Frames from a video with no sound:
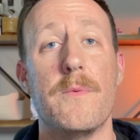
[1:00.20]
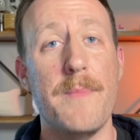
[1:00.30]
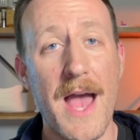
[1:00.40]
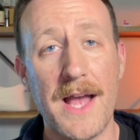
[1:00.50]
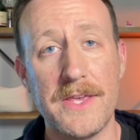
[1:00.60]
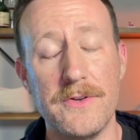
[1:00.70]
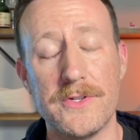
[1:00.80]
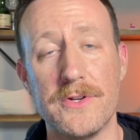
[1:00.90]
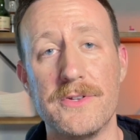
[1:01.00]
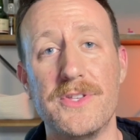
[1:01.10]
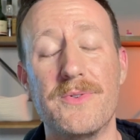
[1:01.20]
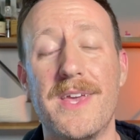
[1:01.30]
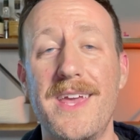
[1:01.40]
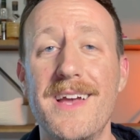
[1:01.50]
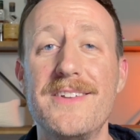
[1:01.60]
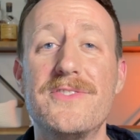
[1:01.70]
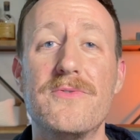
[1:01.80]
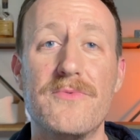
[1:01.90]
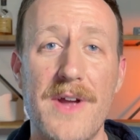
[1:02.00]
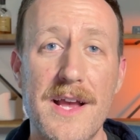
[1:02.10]
Mac users, you can't
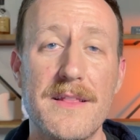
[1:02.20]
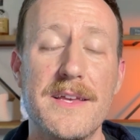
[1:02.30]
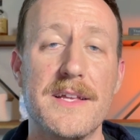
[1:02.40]
directly